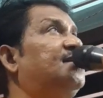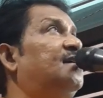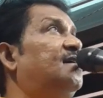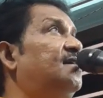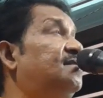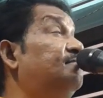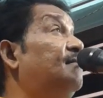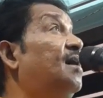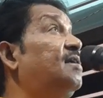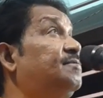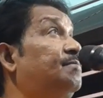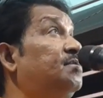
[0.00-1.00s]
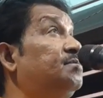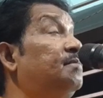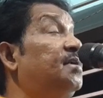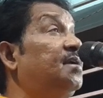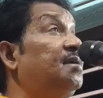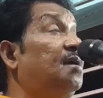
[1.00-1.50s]
it's my
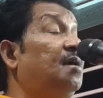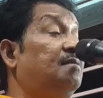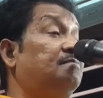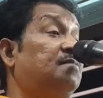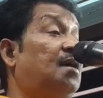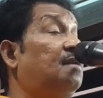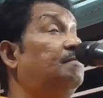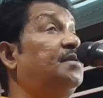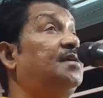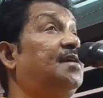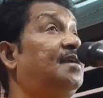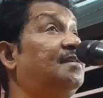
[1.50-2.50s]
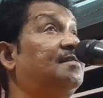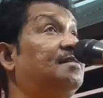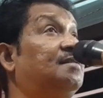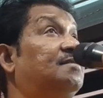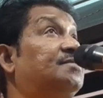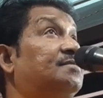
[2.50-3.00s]
responsibility, and I'll be getting
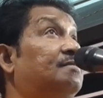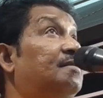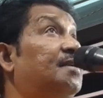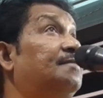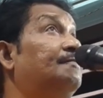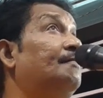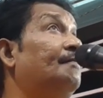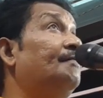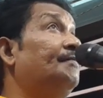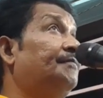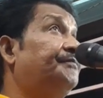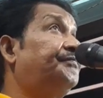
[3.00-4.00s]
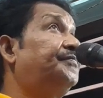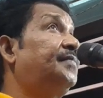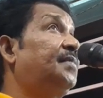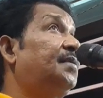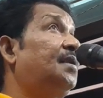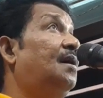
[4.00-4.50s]
the scolding.
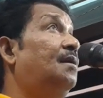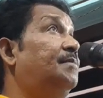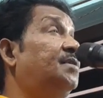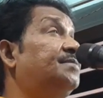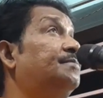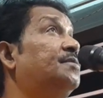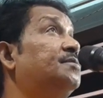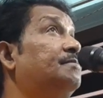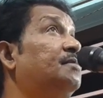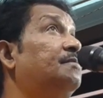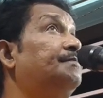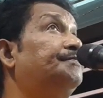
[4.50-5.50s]
I'll be responsible.